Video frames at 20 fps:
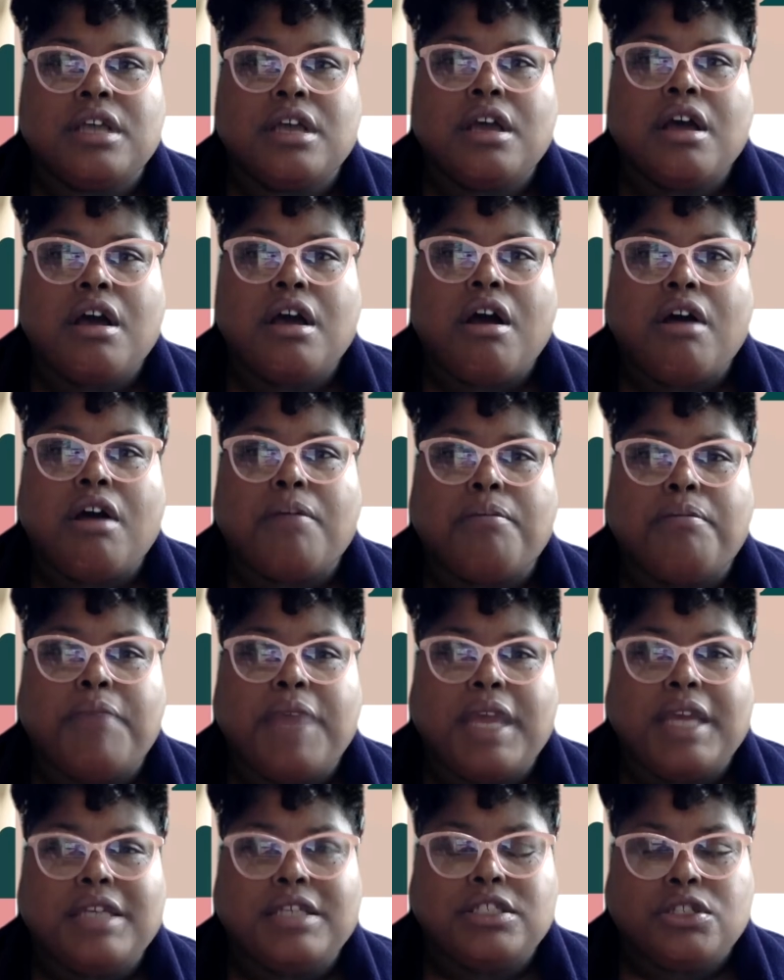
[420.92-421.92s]
are
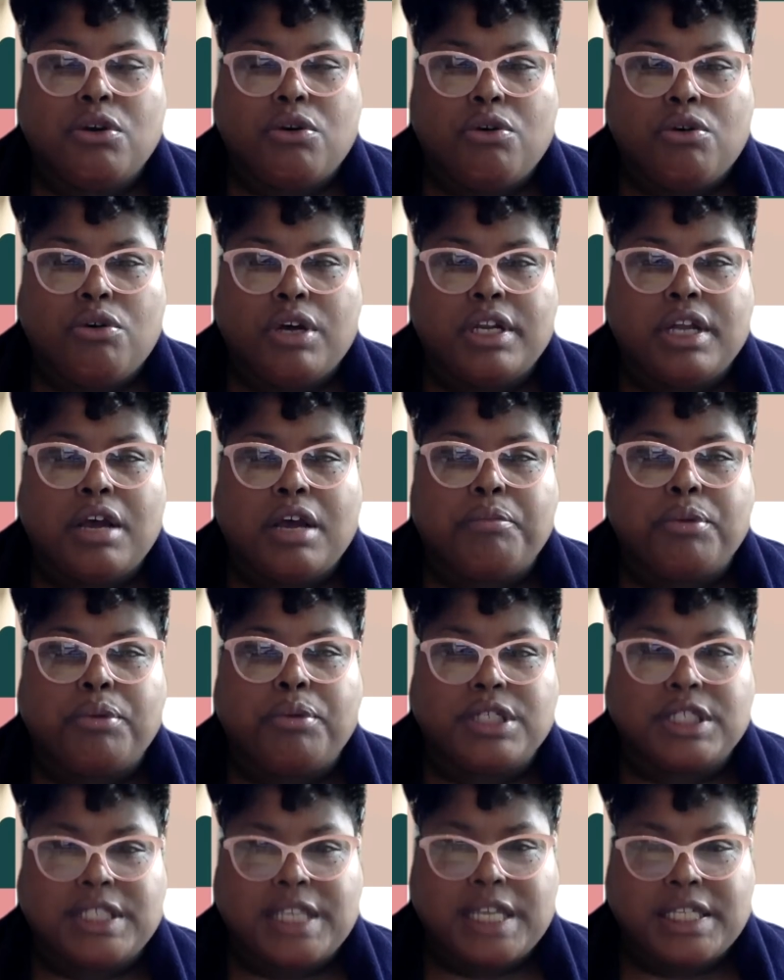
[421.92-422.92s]
based on a
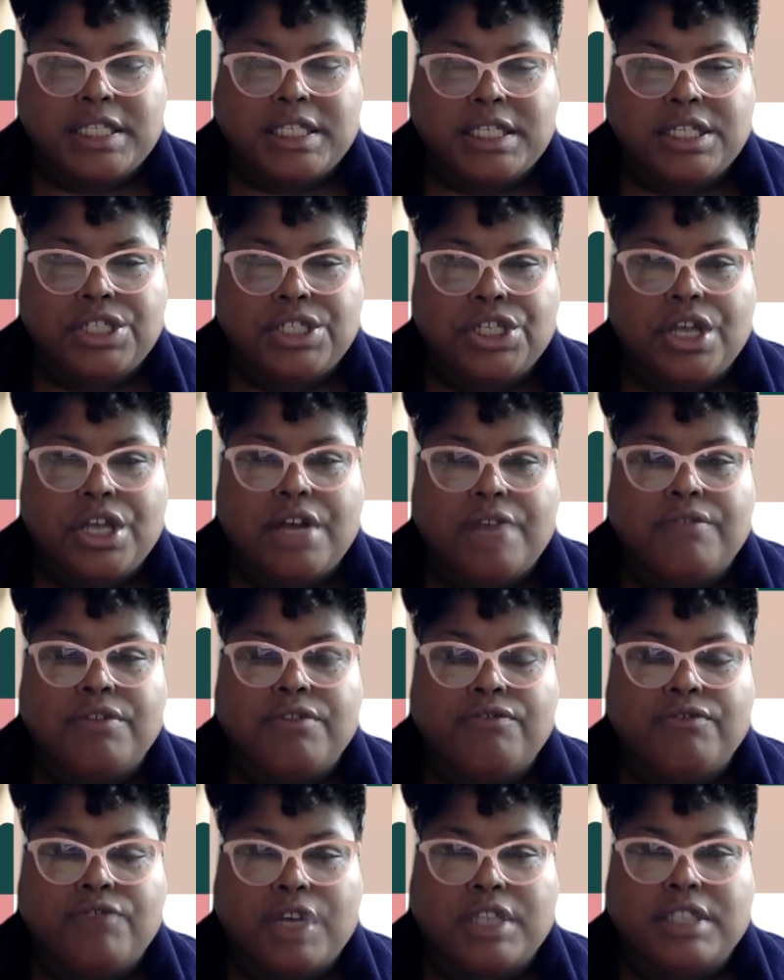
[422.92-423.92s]
percentage of the
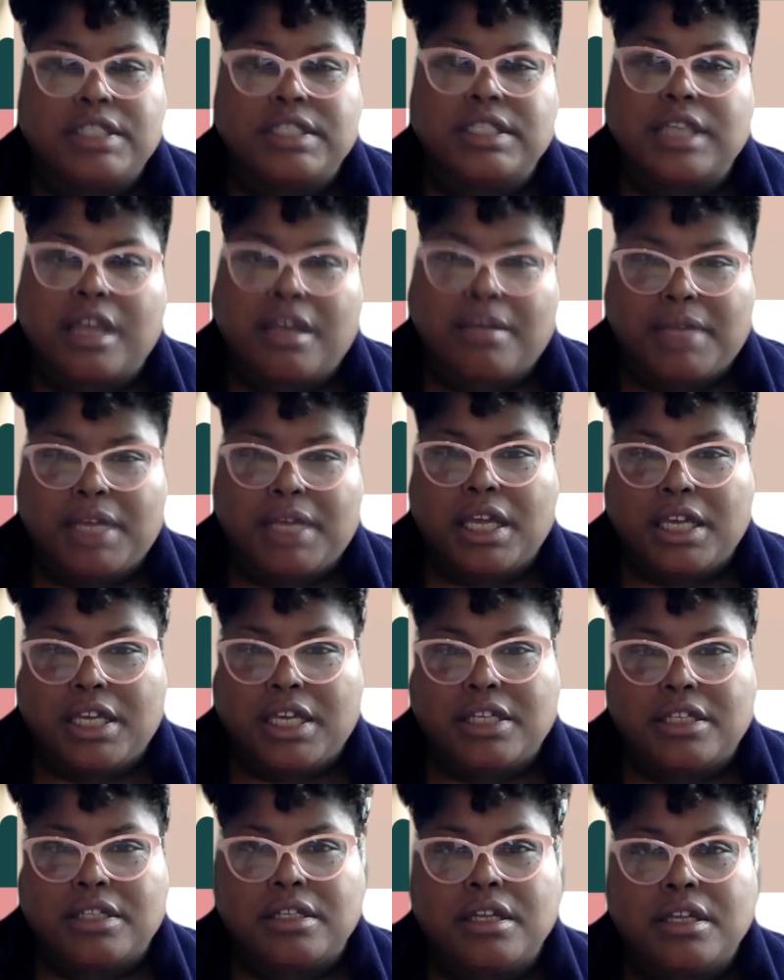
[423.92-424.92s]
funds coming
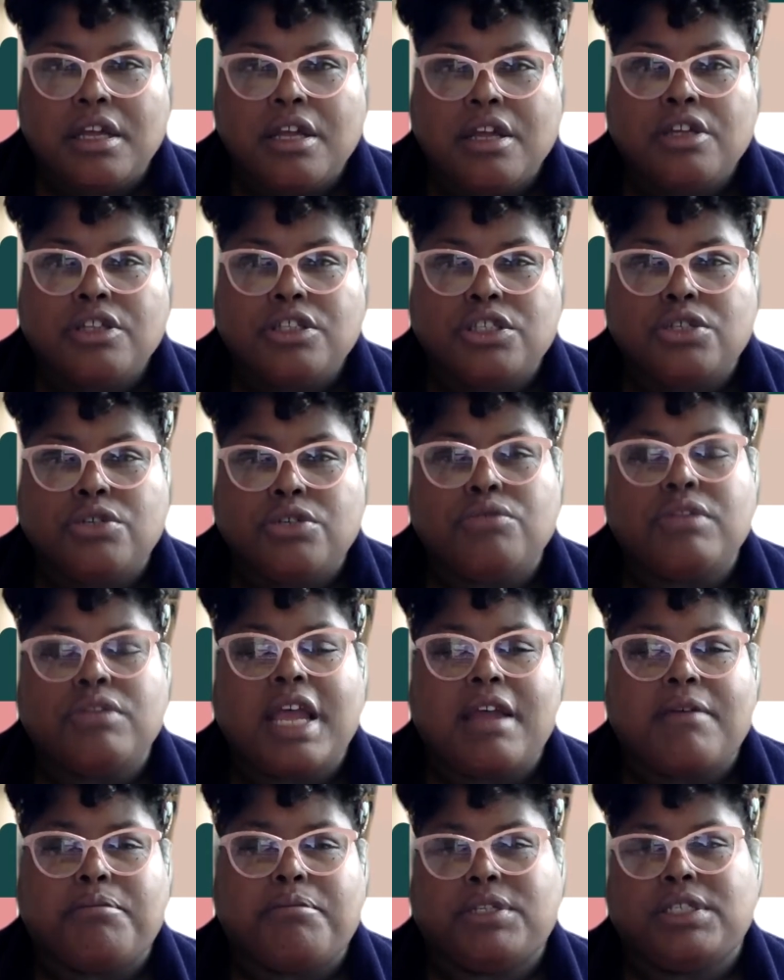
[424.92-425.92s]
in to
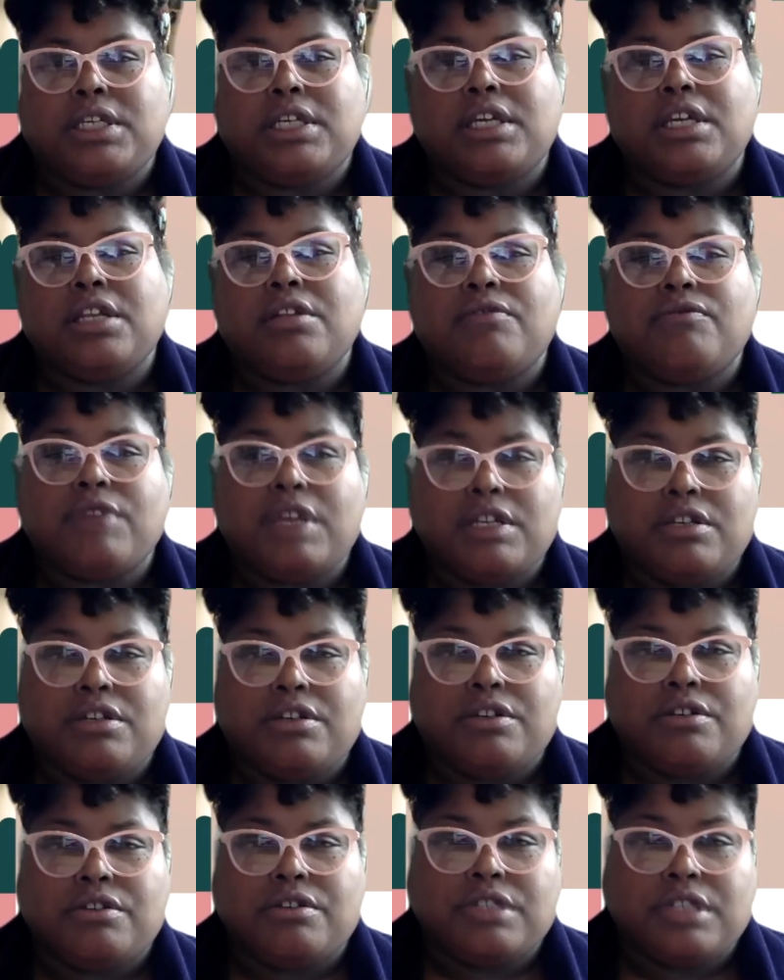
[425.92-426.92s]
that particular
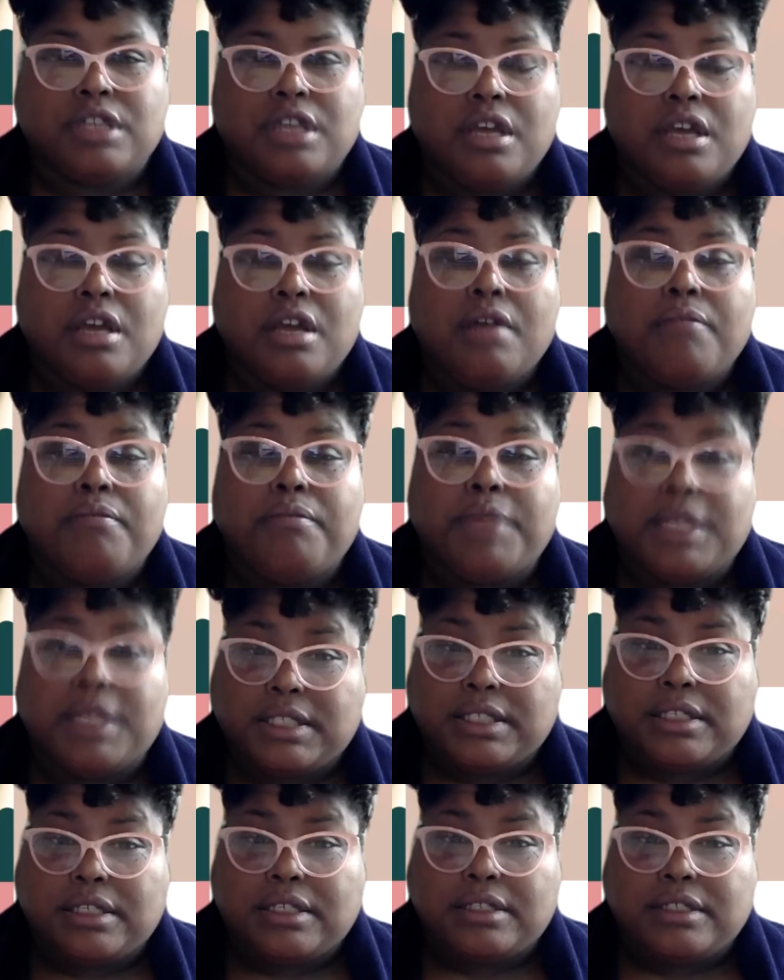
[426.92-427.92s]
vendor's
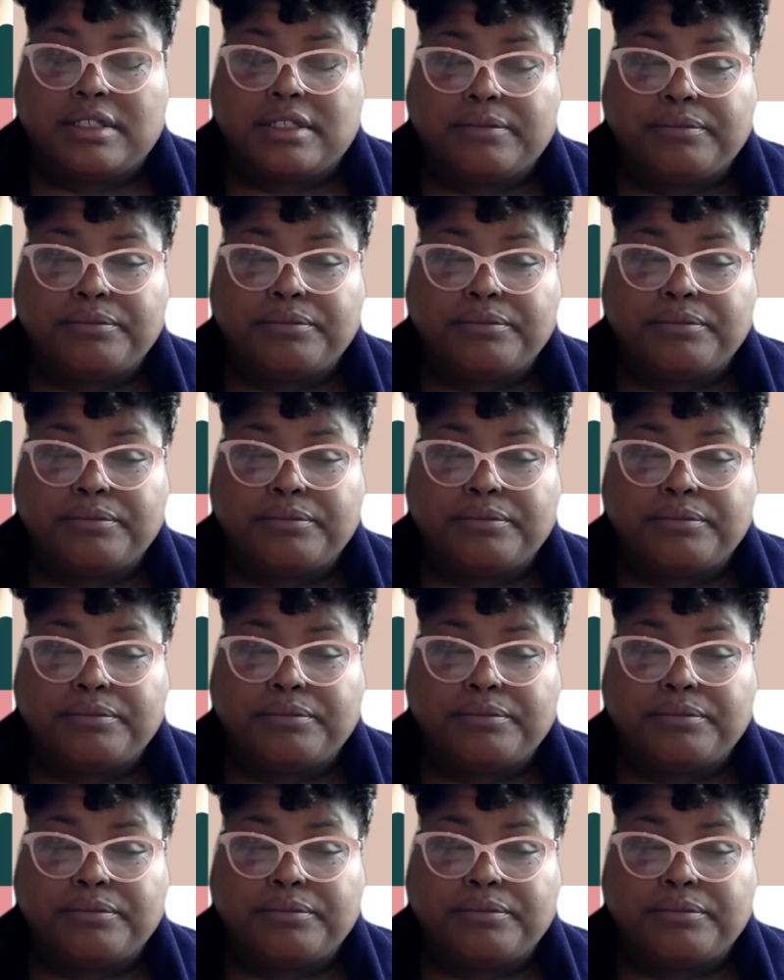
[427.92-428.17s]
business.